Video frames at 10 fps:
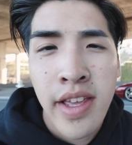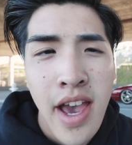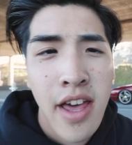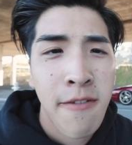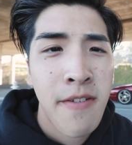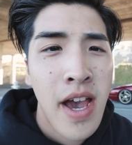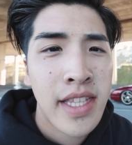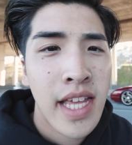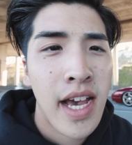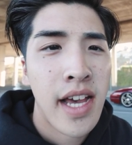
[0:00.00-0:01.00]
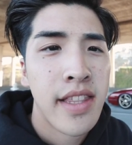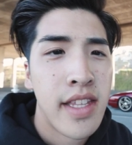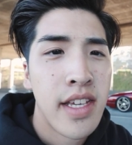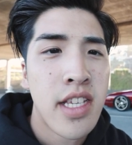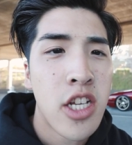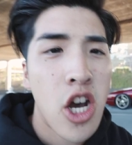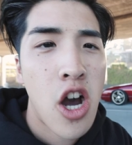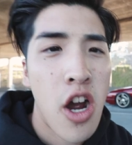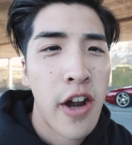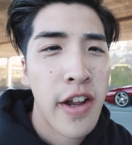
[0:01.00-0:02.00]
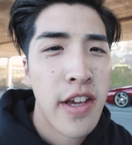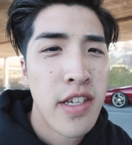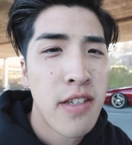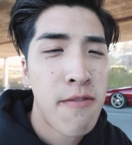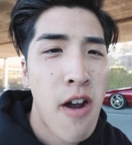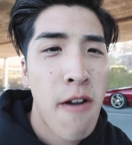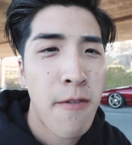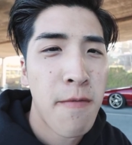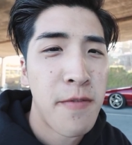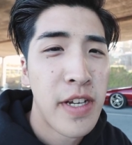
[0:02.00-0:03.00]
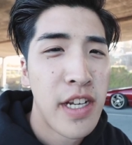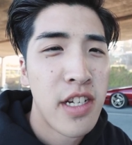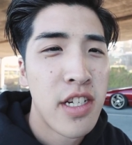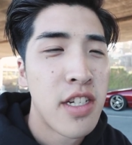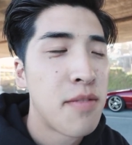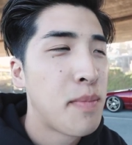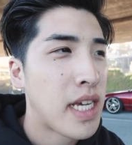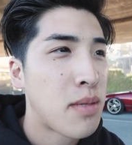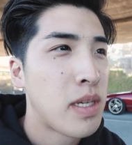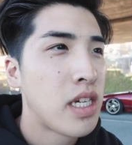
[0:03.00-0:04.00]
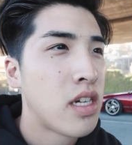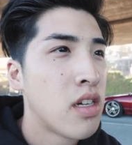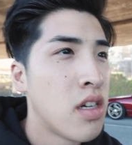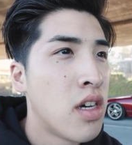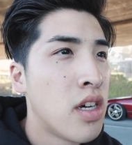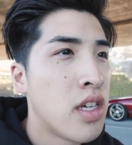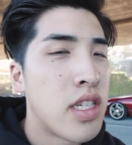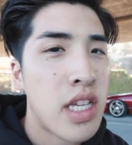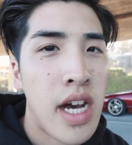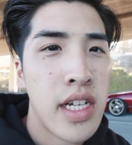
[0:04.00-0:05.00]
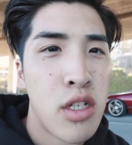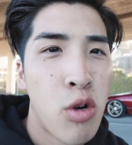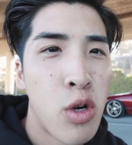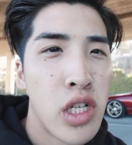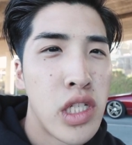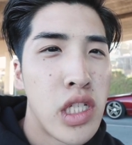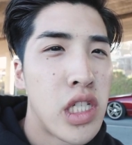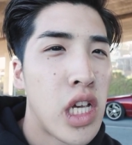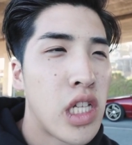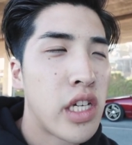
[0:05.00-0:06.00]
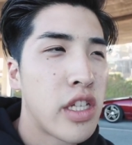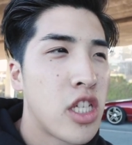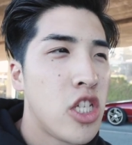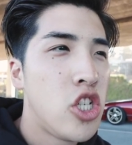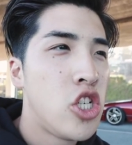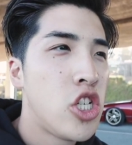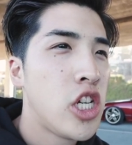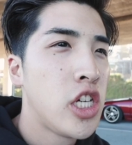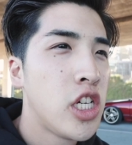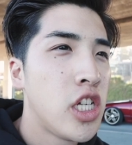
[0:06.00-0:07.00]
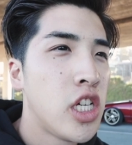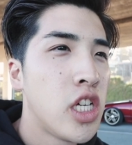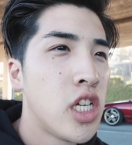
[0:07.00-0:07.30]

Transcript: yeah, the fact that this car is far from finished makes me side towards selling the G.